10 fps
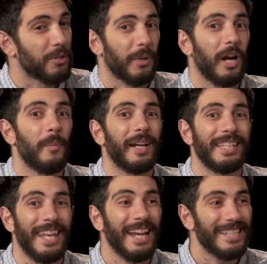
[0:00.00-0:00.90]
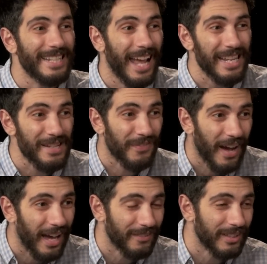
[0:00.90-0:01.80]
So we gotta go back to
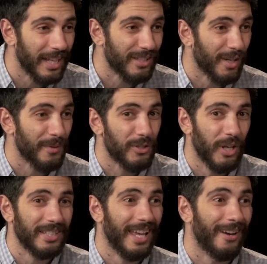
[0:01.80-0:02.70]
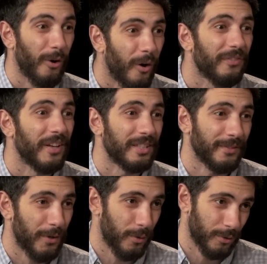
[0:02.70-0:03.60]
1995, the last time the Jets got an
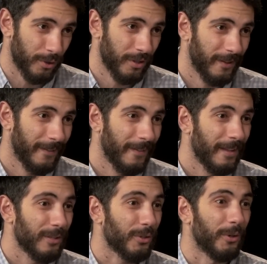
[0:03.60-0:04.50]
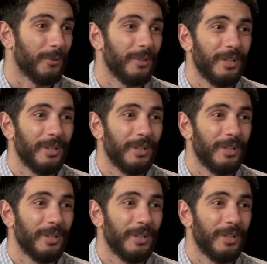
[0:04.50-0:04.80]
offensive coach. So